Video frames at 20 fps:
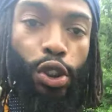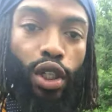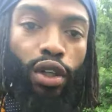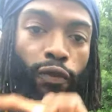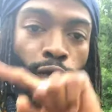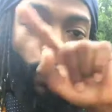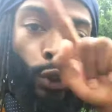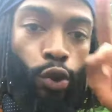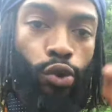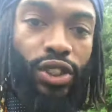of
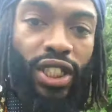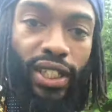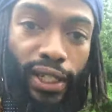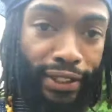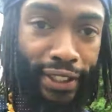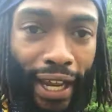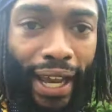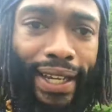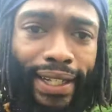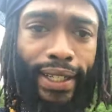you to the
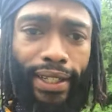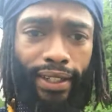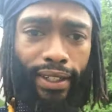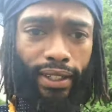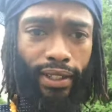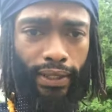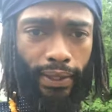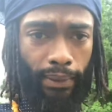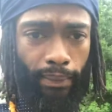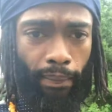day?
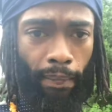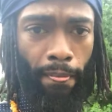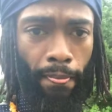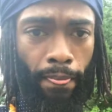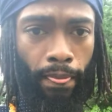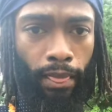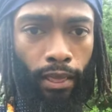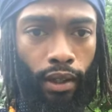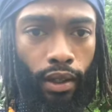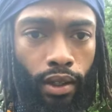
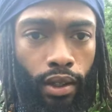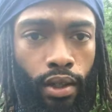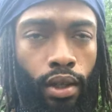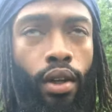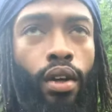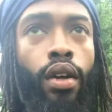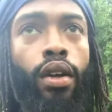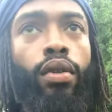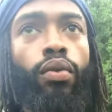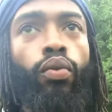
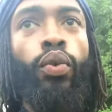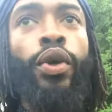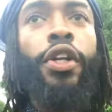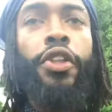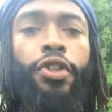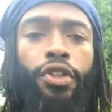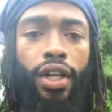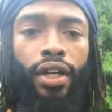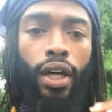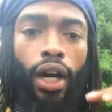When you
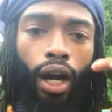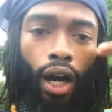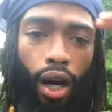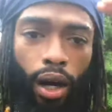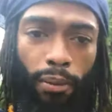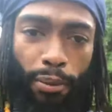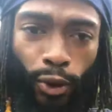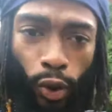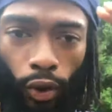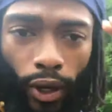gonna
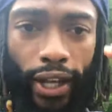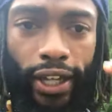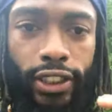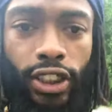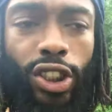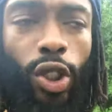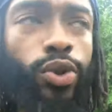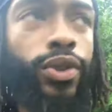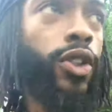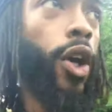upgrade
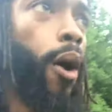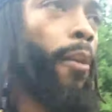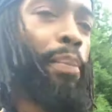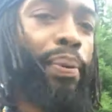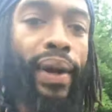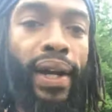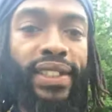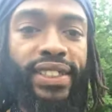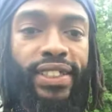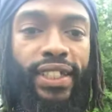your thought
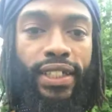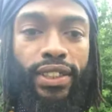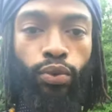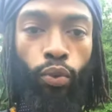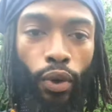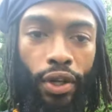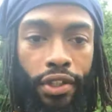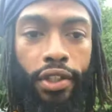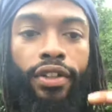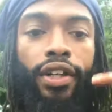process?
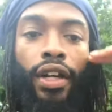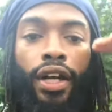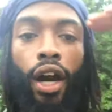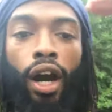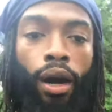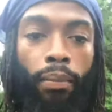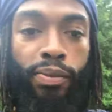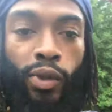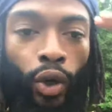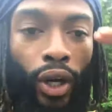When you gonna
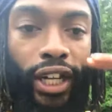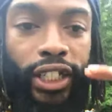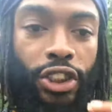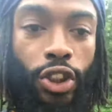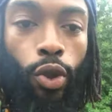upgrade your